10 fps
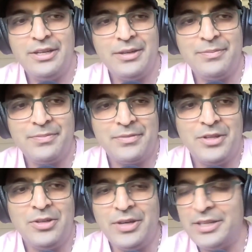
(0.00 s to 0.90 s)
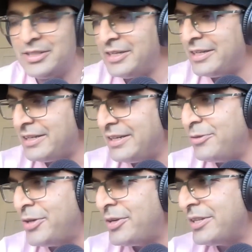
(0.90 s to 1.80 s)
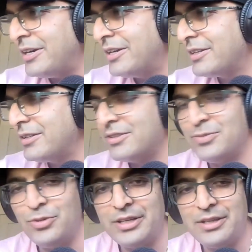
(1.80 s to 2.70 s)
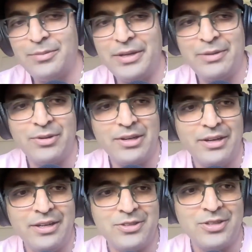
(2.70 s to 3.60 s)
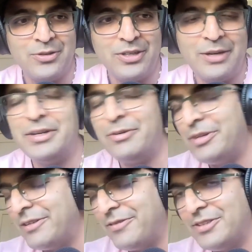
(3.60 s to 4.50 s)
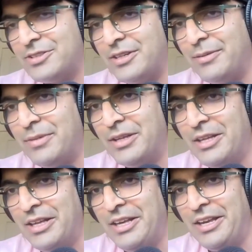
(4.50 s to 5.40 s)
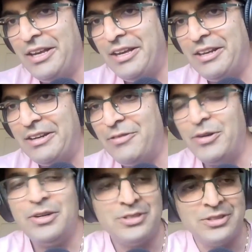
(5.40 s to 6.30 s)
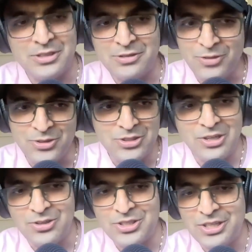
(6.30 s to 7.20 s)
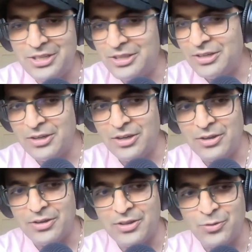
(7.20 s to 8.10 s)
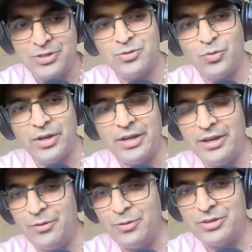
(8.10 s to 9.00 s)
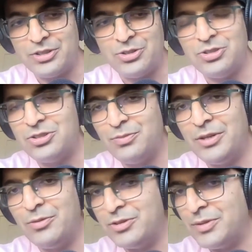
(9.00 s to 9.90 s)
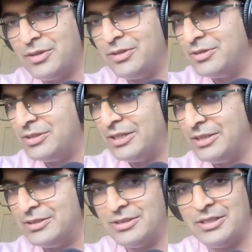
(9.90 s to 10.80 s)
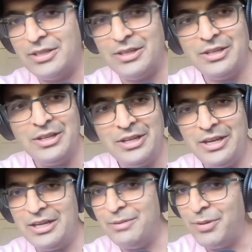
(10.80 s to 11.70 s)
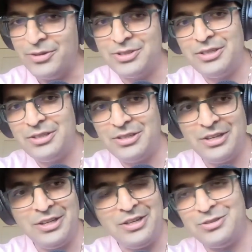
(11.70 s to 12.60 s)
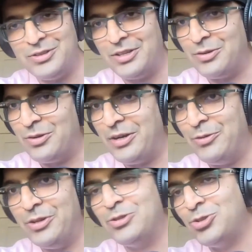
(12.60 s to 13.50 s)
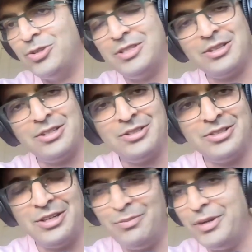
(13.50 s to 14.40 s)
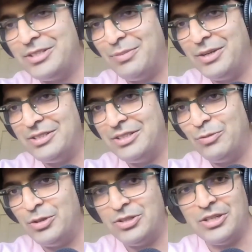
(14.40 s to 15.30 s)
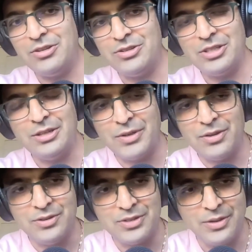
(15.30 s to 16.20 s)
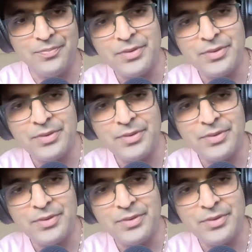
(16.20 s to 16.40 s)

And, I reread the article this morning, and I won't lie. I read it the first time. And for our listeners, just full disclosure here, the reason why I was introduced to Ben was because his sister Anna posted it, and I read the story. I was like, this is an amazing person that we need to get onto here because